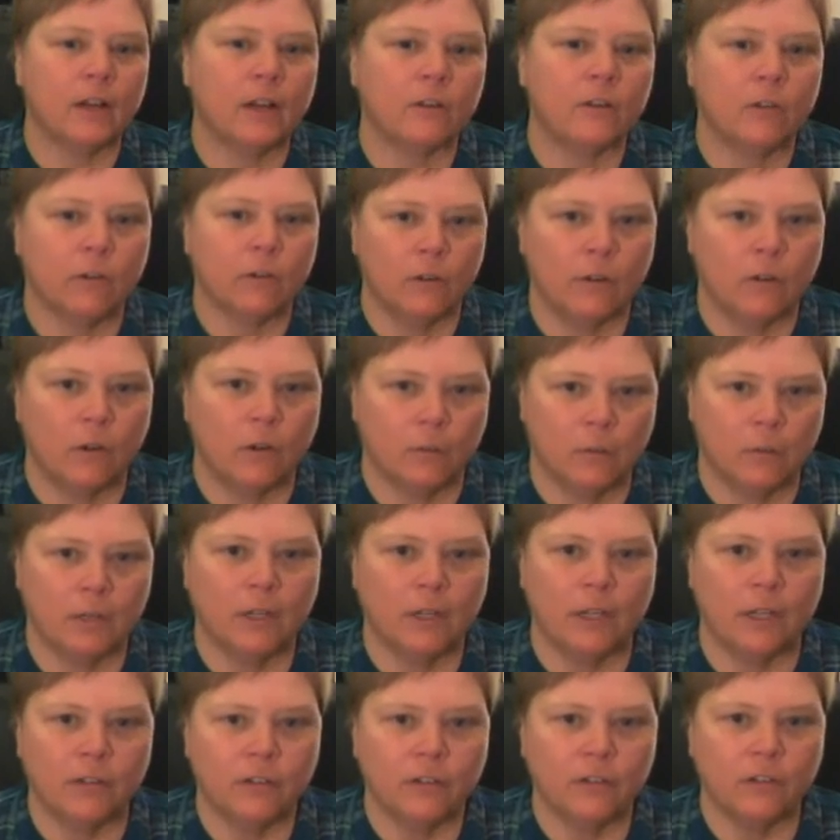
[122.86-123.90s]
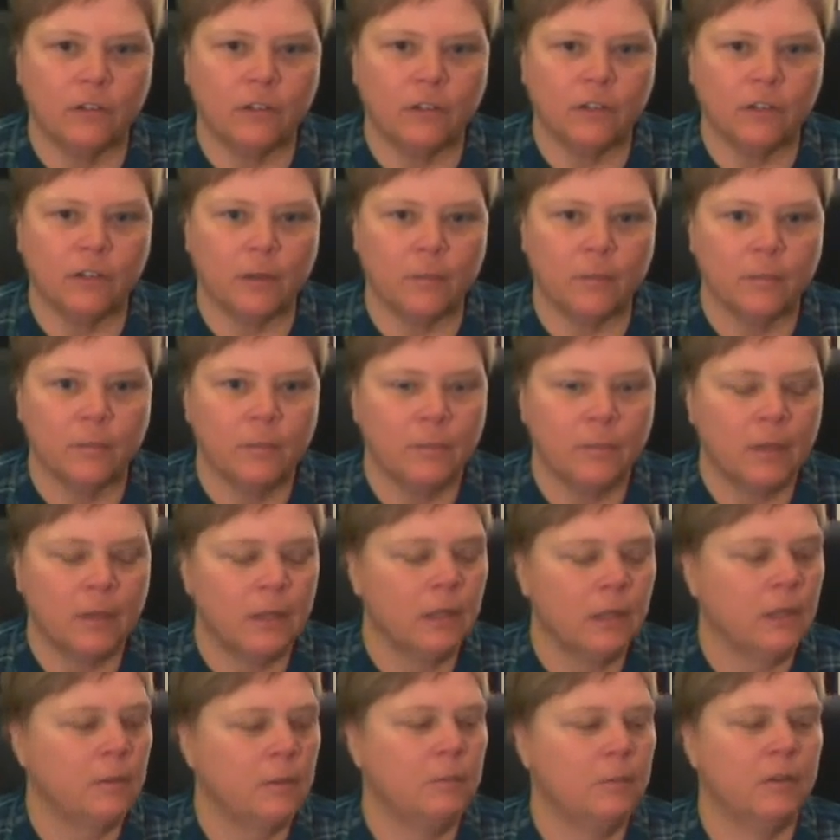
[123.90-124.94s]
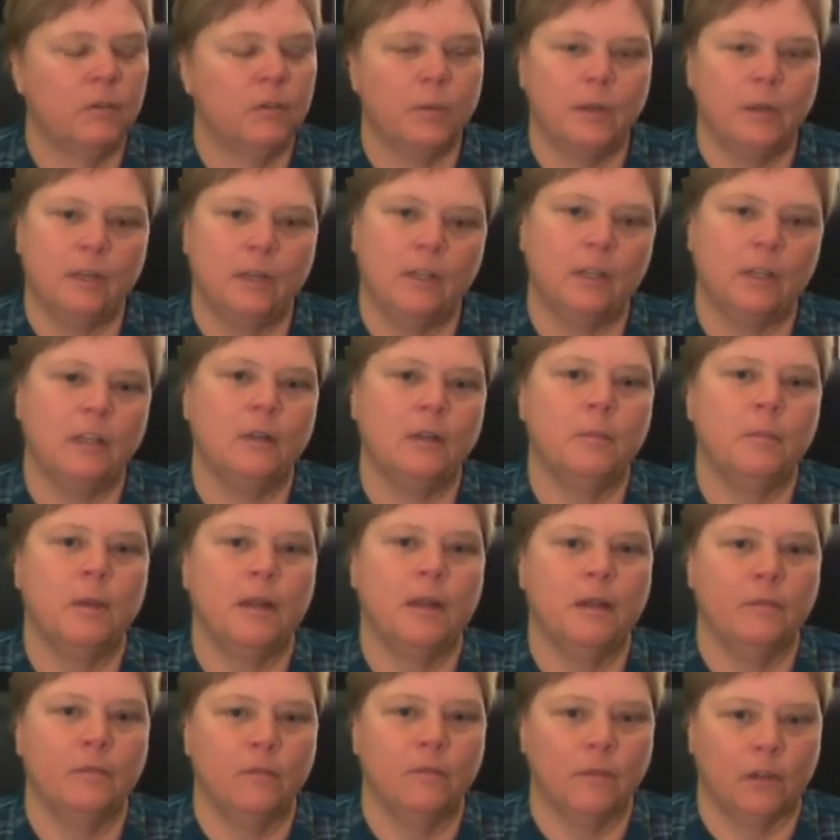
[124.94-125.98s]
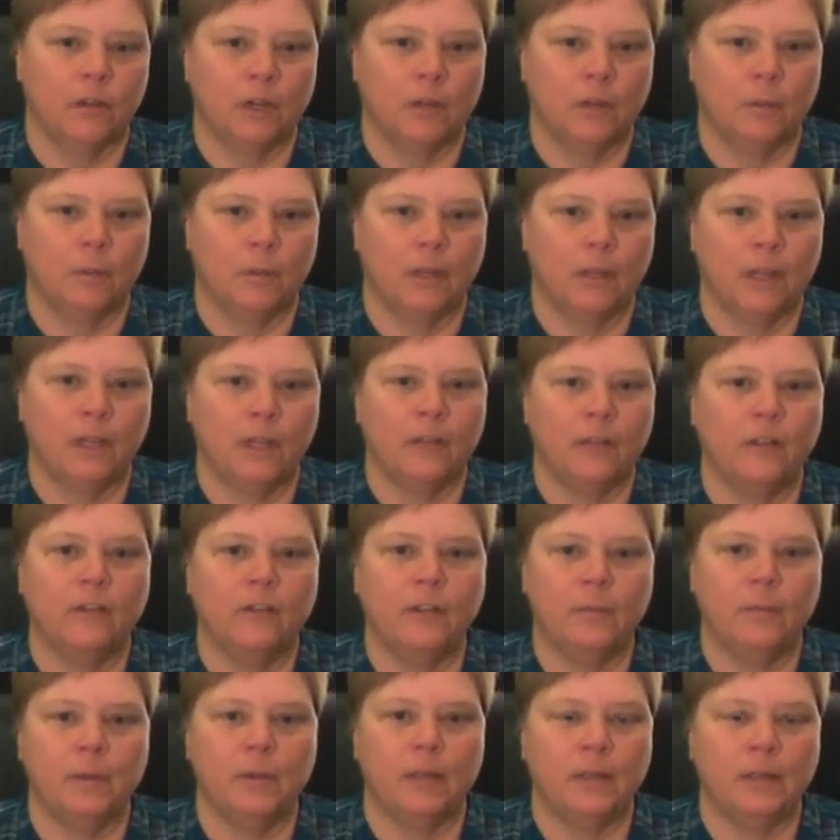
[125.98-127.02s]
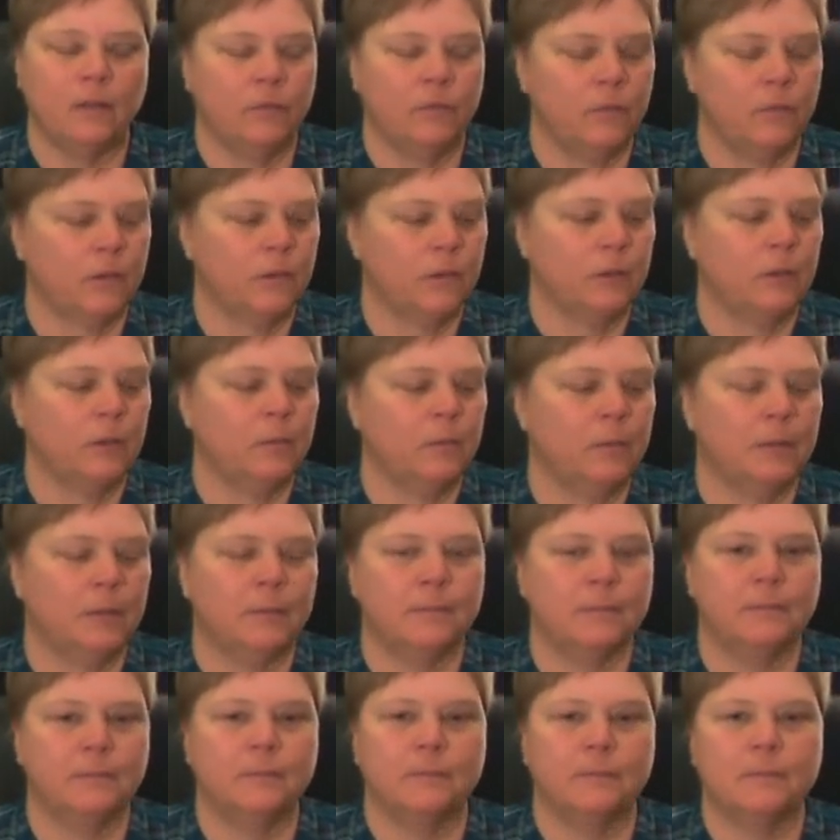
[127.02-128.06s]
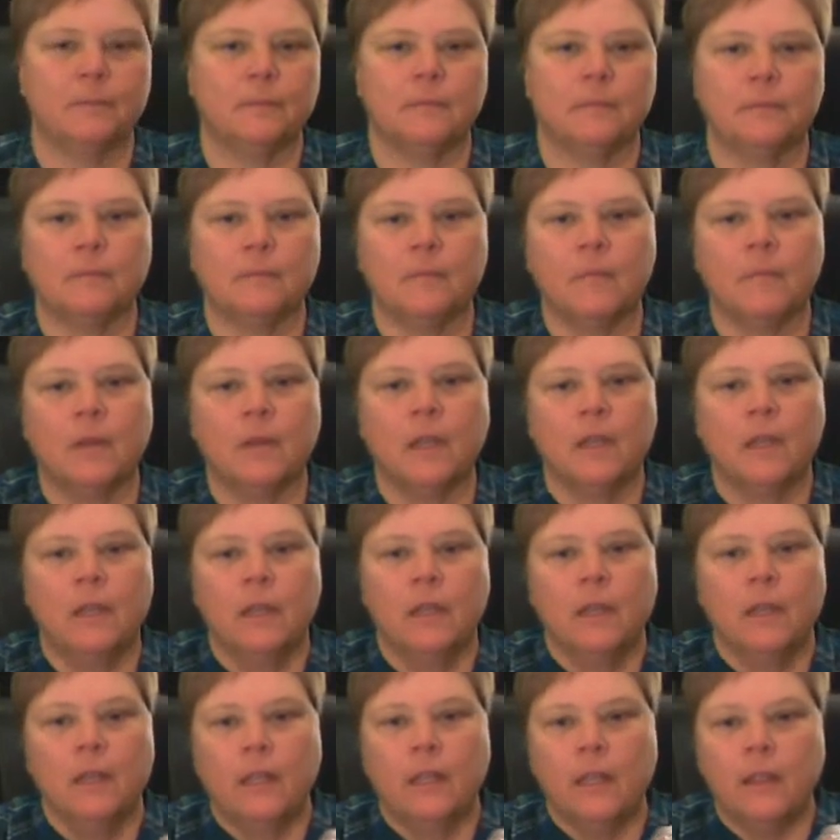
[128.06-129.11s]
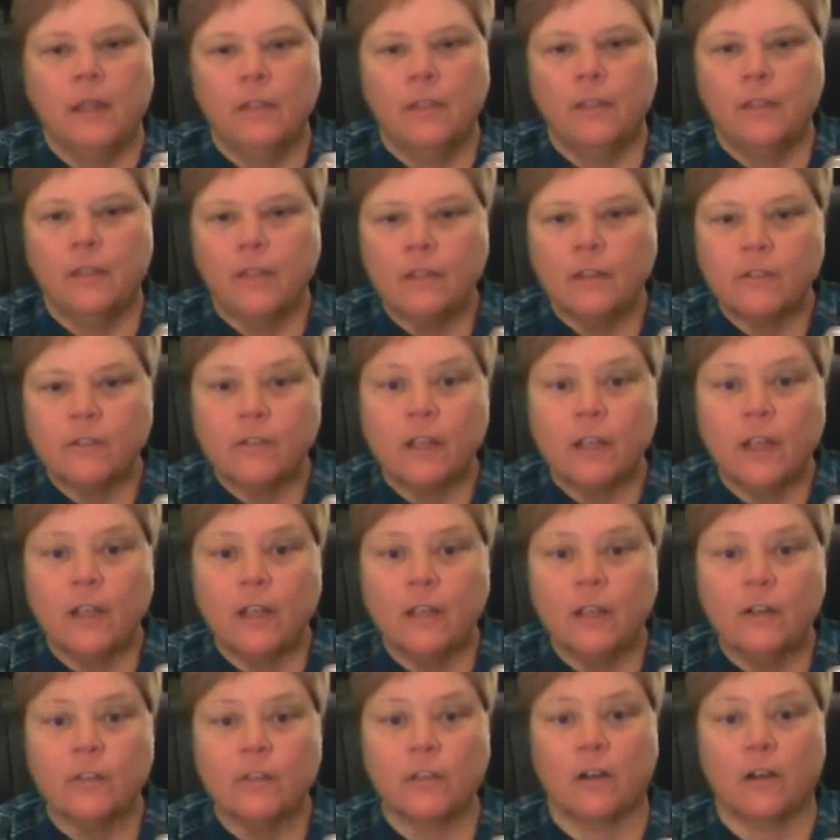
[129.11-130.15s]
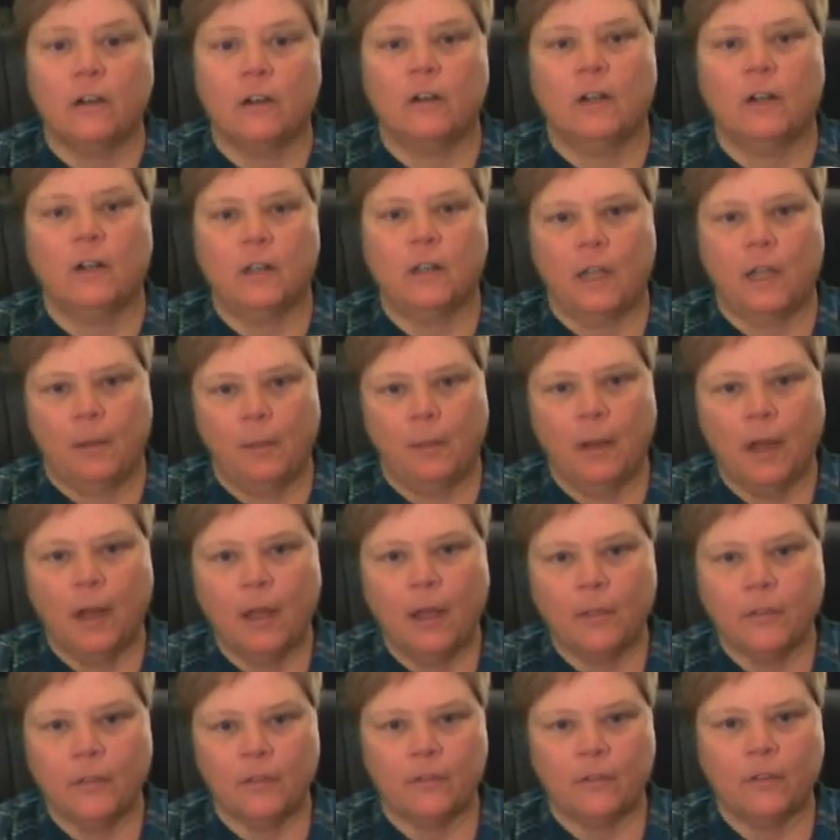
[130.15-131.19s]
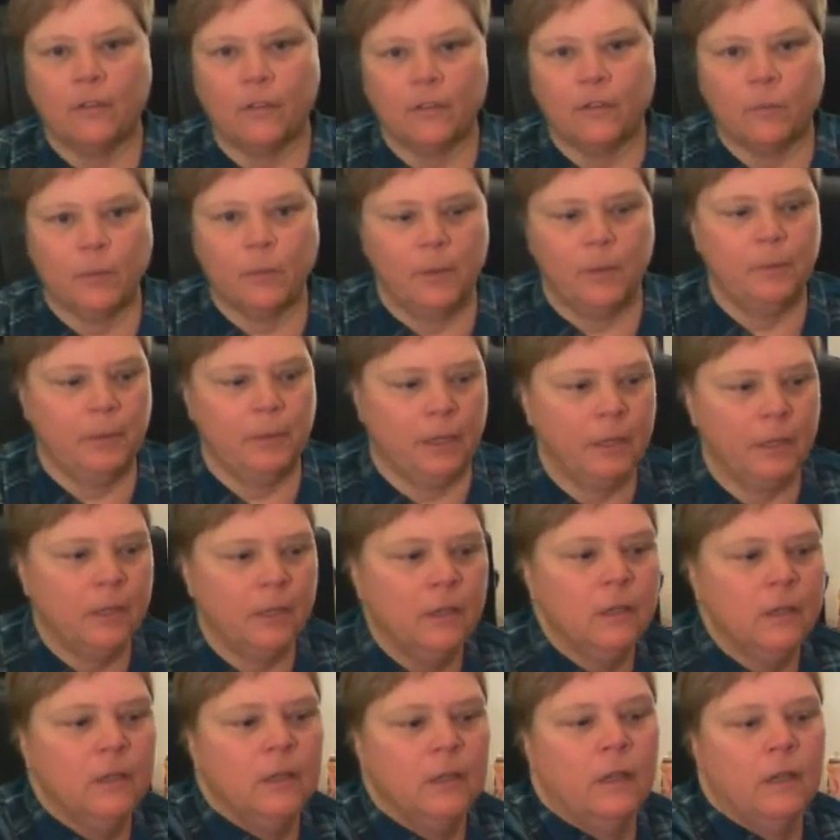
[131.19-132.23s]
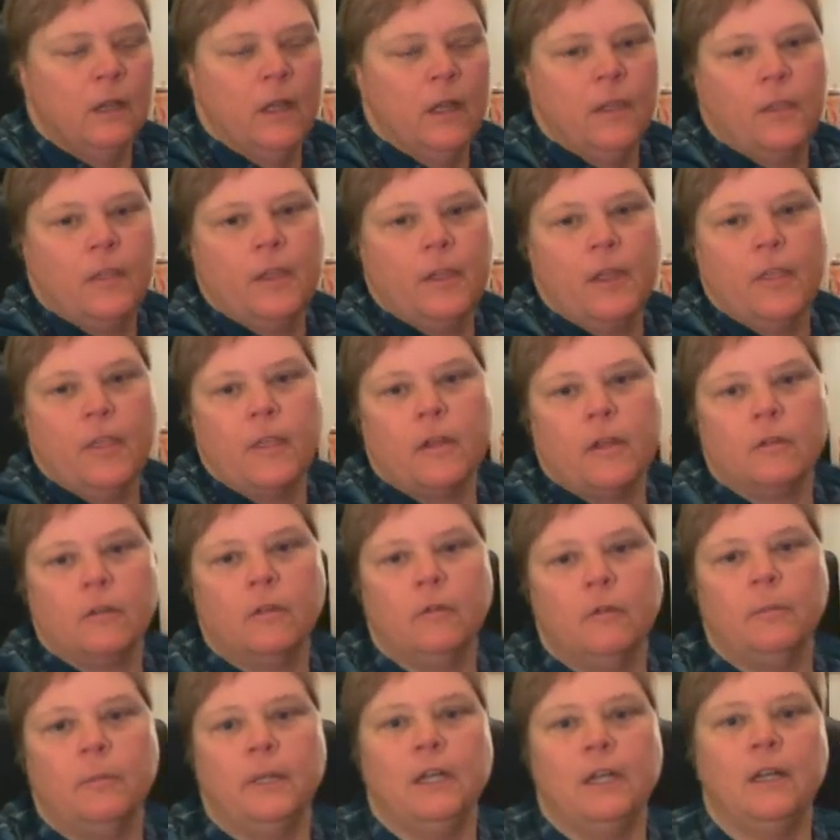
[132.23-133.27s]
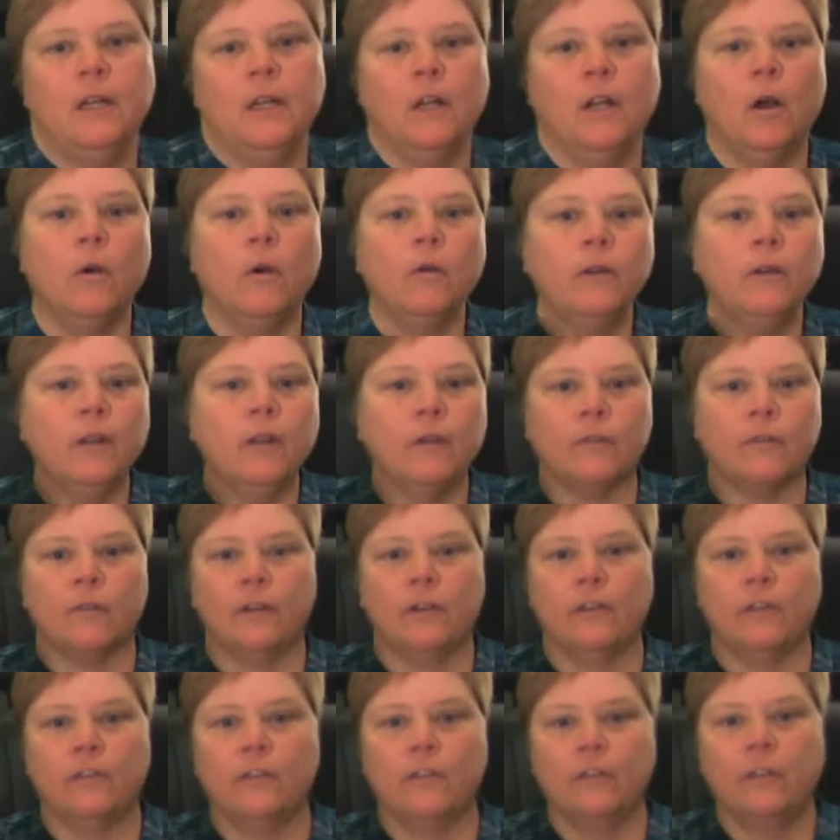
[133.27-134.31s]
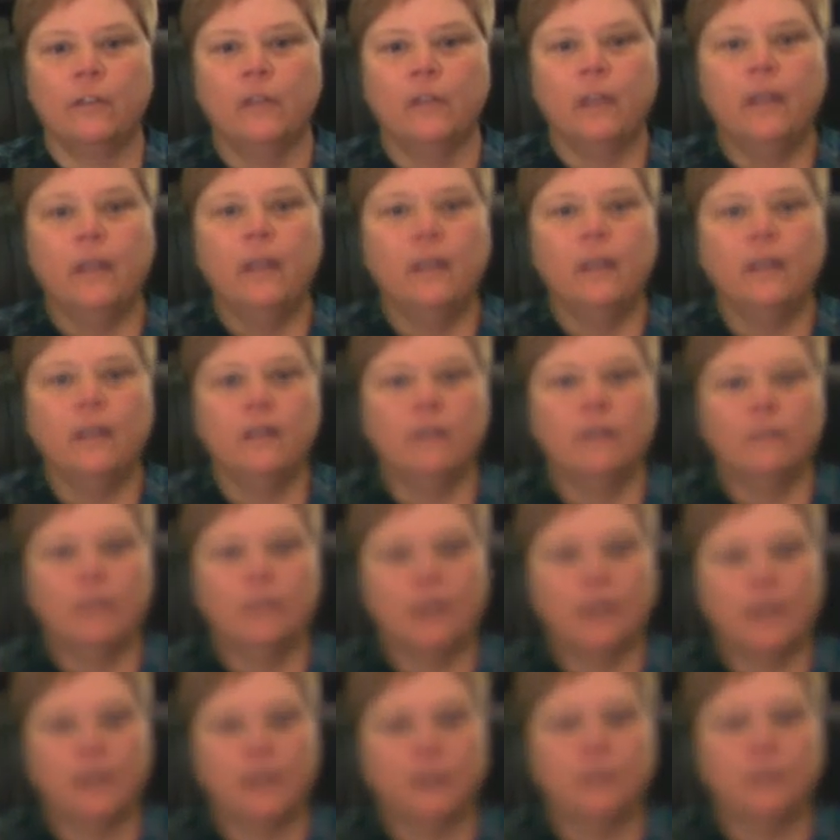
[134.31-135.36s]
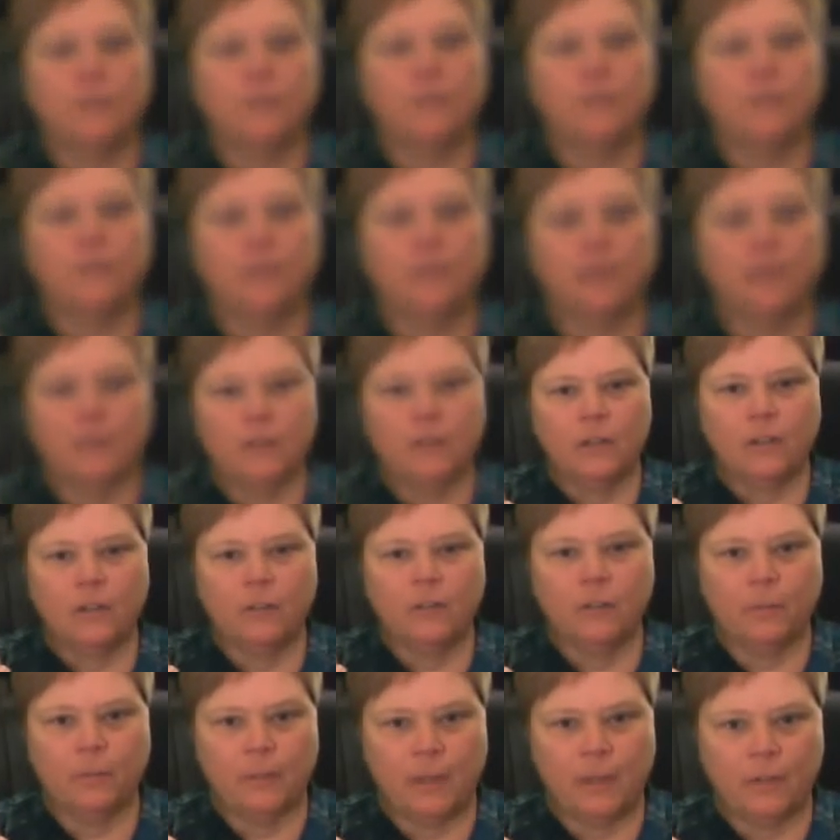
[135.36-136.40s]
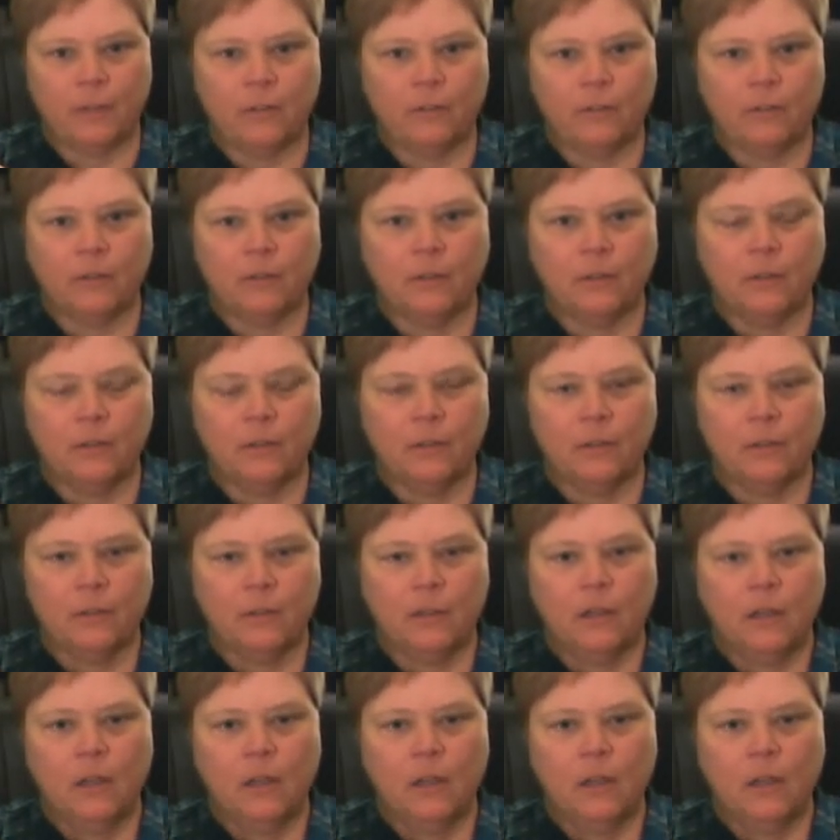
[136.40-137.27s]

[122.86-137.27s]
effect, or no relationship between an independent variable and a dependent variable. In this case, our null hypothesis would be that there will be no difference in the volume of soda dispensed